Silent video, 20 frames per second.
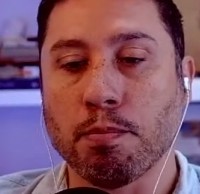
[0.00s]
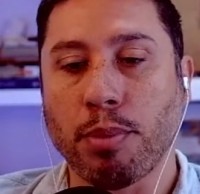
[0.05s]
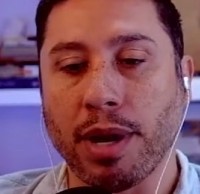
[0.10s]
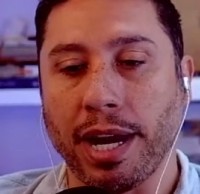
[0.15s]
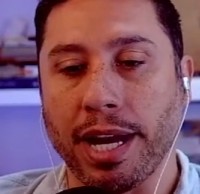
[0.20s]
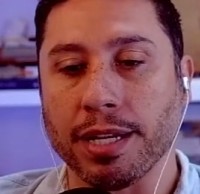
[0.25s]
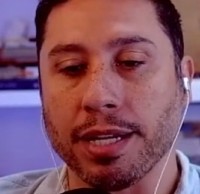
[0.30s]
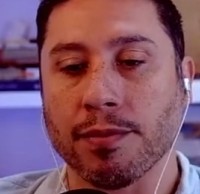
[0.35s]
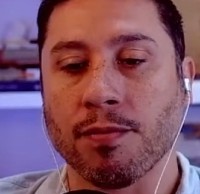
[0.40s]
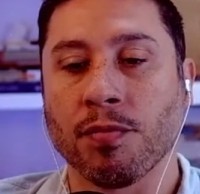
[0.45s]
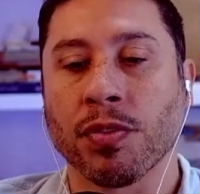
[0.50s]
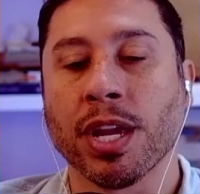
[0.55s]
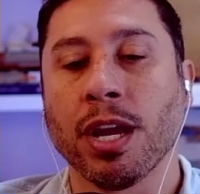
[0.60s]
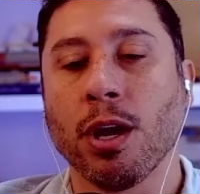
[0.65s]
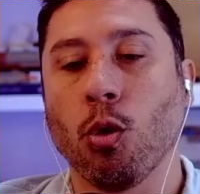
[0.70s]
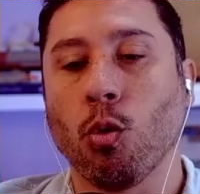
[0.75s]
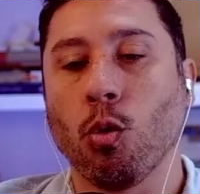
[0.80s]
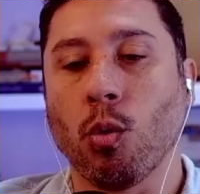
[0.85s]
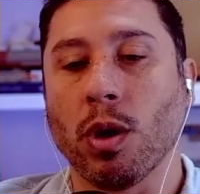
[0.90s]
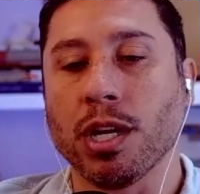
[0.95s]
But
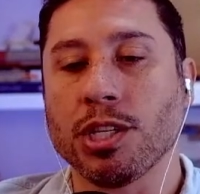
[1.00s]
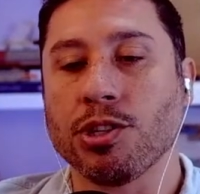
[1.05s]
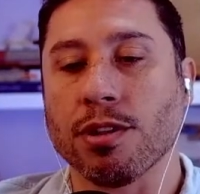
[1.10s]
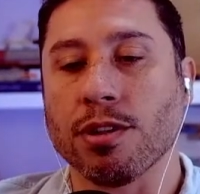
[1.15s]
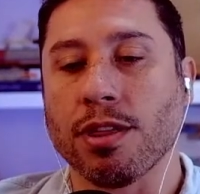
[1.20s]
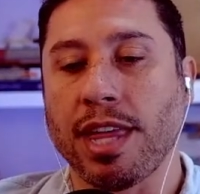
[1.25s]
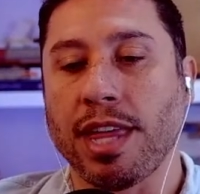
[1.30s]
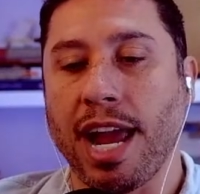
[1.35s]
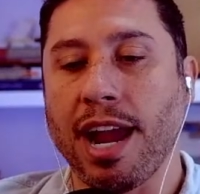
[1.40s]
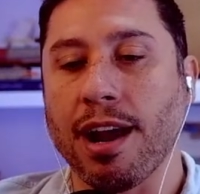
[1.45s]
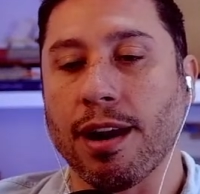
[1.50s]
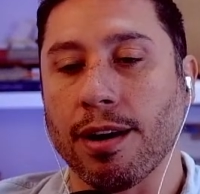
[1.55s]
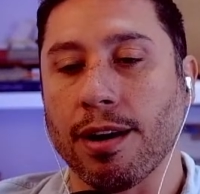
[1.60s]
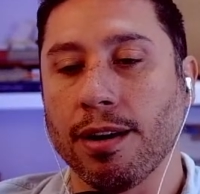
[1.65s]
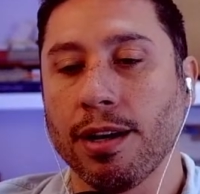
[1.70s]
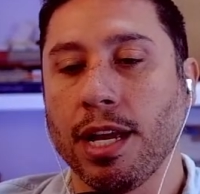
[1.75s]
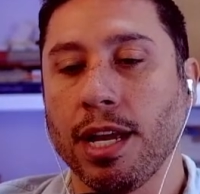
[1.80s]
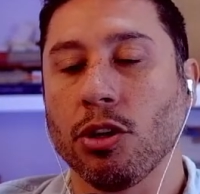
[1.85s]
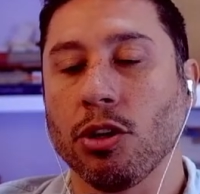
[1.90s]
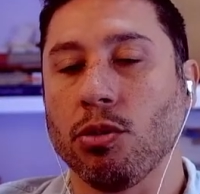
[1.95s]
once you're
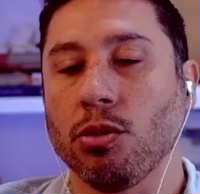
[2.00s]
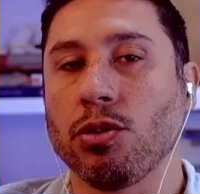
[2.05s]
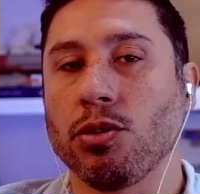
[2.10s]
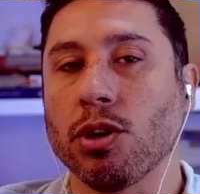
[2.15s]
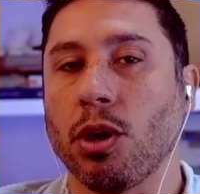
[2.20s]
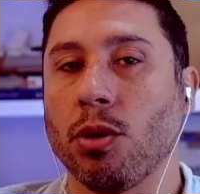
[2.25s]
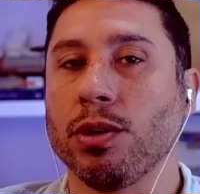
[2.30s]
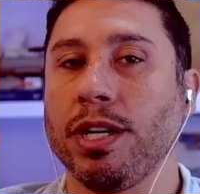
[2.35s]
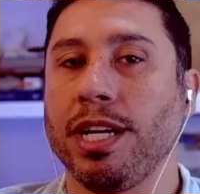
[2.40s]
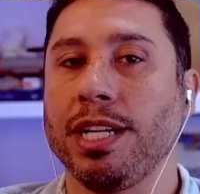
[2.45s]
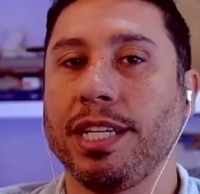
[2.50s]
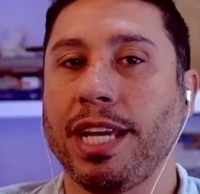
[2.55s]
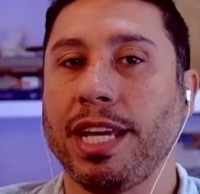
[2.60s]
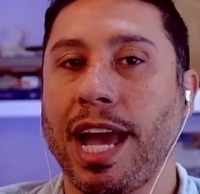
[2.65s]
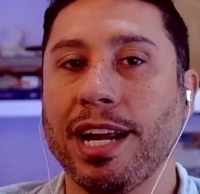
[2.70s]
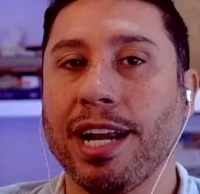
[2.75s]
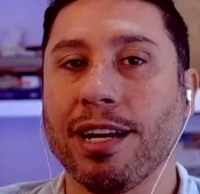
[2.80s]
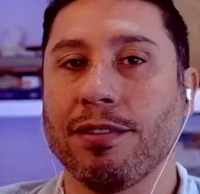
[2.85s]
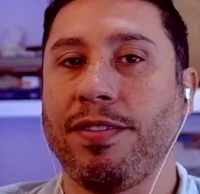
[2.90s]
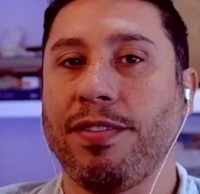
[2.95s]
there, you don't need the
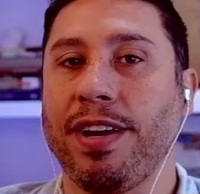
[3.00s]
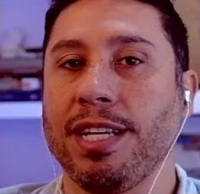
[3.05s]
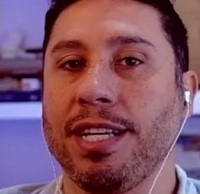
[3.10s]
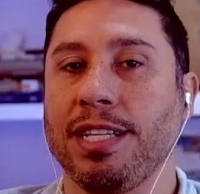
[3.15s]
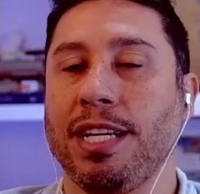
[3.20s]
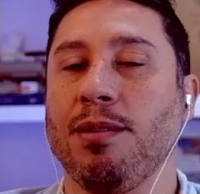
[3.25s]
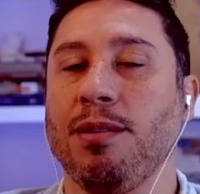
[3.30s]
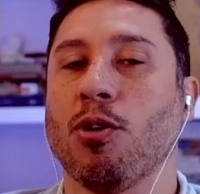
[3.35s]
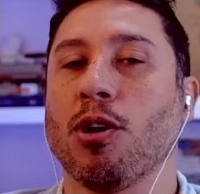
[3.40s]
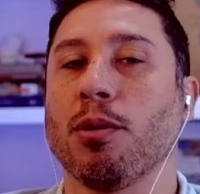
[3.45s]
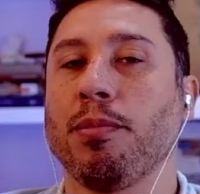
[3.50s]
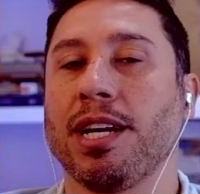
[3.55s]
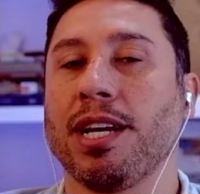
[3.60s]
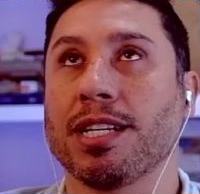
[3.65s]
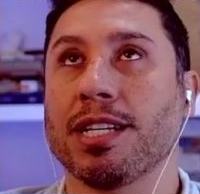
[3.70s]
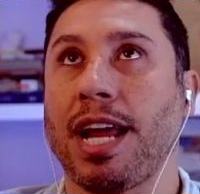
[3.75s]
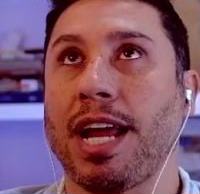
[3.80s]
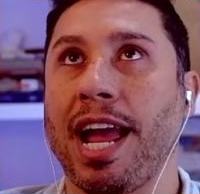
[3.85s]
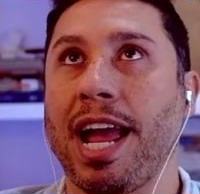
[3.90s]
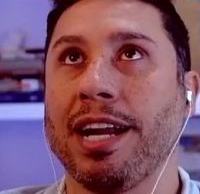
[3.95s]
anger phase anymore,
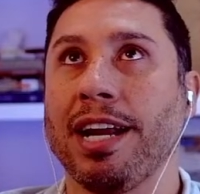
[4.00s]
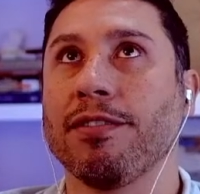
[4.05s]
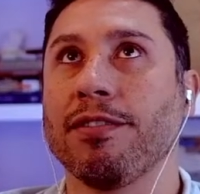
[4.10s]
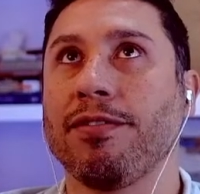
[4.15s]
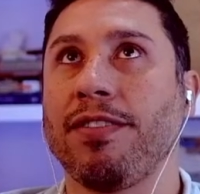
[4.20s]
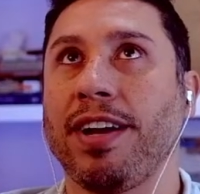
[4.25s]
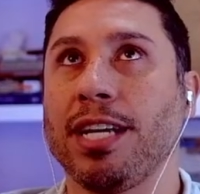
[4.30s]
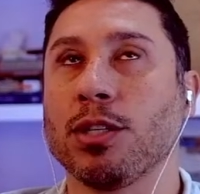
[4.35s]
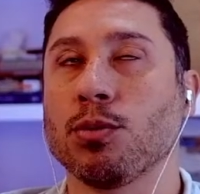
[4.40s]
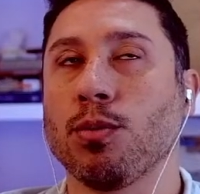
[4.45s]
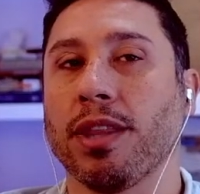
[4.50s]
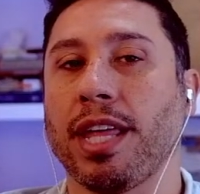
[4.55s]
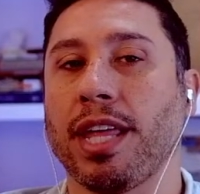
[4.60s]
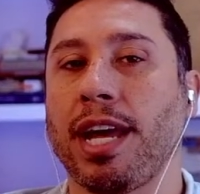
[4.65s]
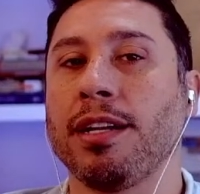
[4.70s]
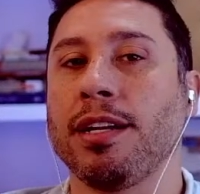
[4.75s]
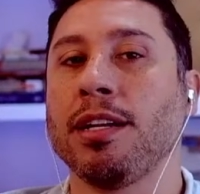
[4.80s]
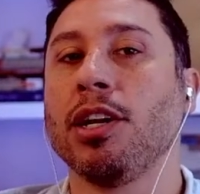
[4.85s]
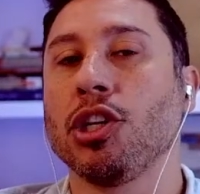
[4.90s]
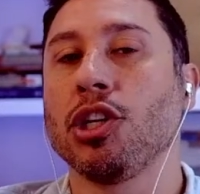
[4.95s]
because an anger phase will
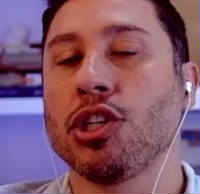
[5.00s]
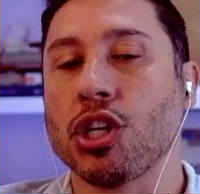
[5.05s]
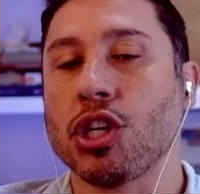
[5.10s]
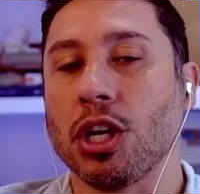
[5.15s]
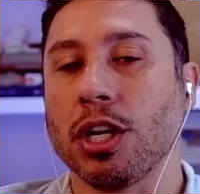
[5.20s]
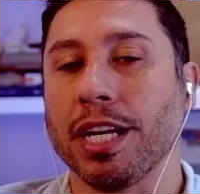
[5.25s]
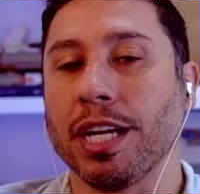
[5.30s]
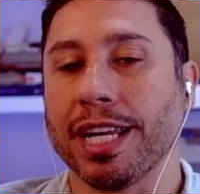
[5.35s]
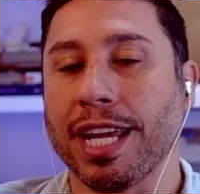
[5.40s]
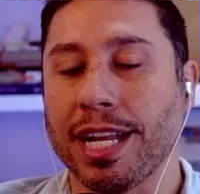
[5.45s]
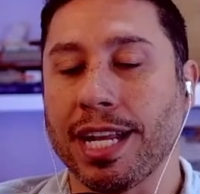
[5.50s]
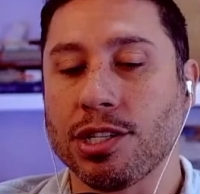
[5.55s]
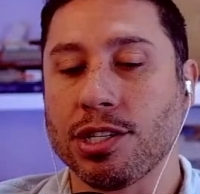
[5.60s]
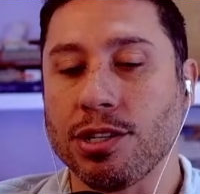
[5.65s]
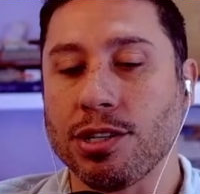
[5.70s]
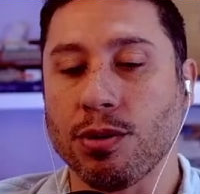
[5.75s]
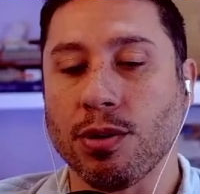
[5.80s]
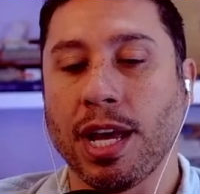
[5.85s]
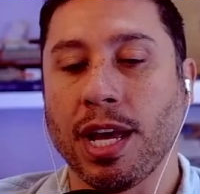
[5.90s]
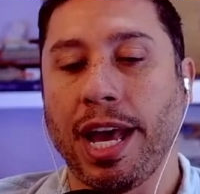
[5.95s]
then turn
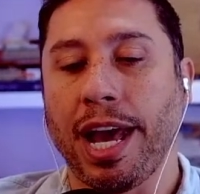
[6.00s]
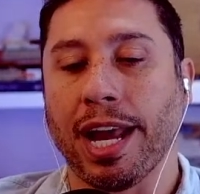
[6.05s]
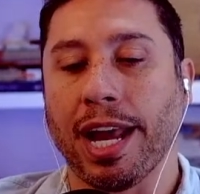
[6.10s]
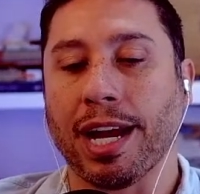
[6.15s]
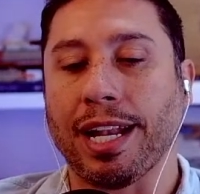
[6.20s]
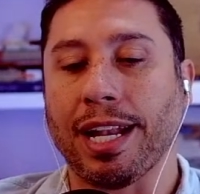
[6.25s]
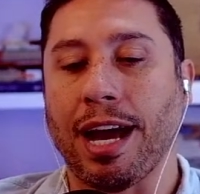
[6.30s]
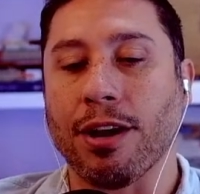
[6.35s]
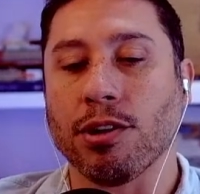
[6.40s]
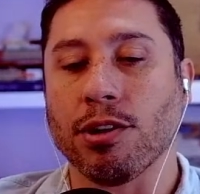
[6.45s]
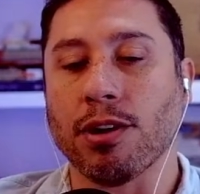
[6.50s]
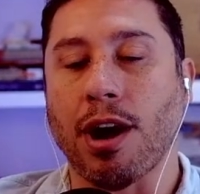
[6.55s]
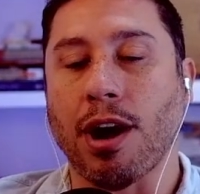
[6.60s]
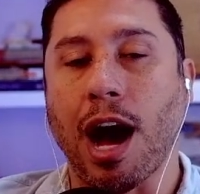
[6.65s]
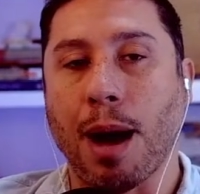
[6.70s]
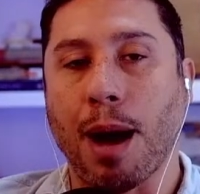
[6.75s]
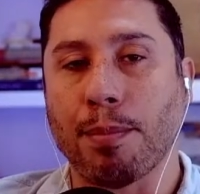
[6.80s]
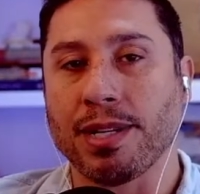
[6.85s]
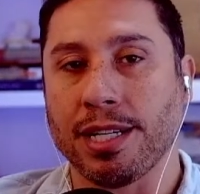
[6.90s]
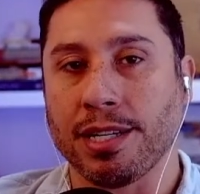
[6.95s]
against you and allow you to
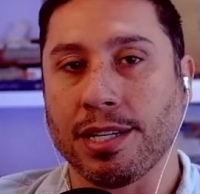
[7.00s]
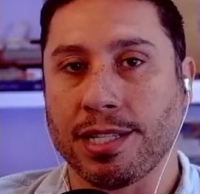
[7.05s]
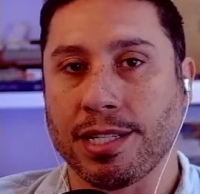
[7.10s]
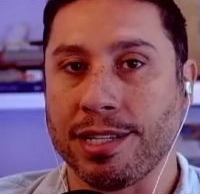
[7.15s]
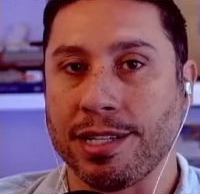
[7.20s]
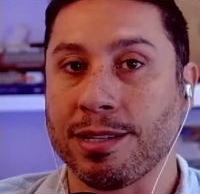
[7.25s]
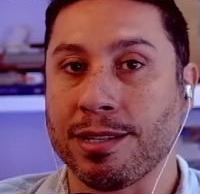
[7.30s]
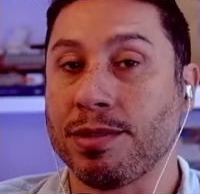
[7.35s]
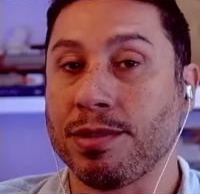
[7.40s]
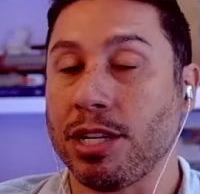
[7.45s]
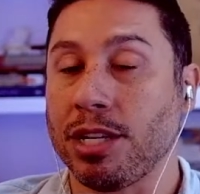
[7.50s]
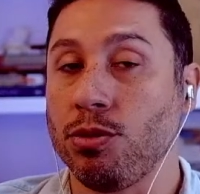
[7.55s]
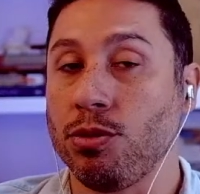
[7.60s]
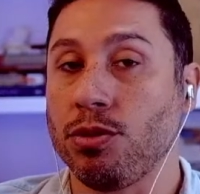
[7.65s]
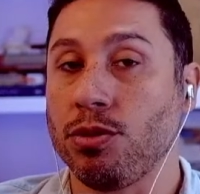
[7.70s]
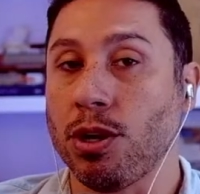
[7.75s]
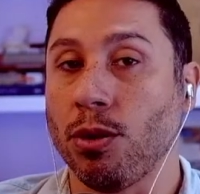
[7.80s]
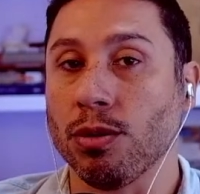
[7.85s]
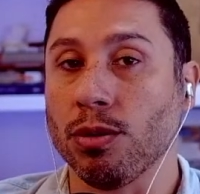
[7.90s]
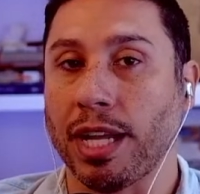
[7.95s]
opt into systems that you
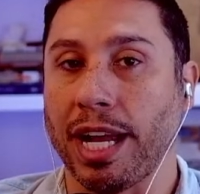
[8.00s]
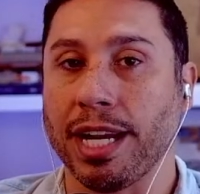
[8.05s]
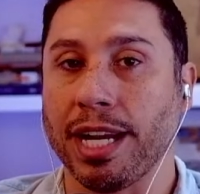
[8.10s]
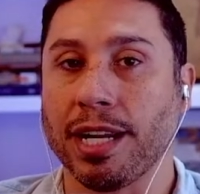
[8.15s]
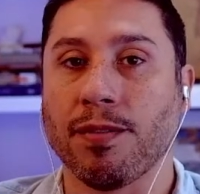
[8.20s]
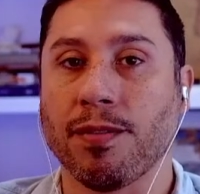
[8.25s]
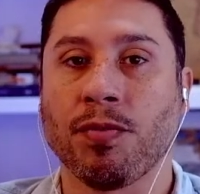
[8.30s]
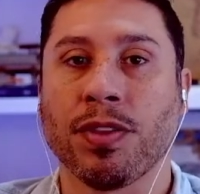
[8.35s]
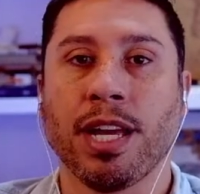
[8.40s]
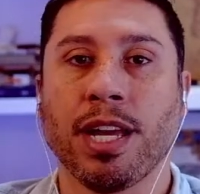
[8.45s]
don't like.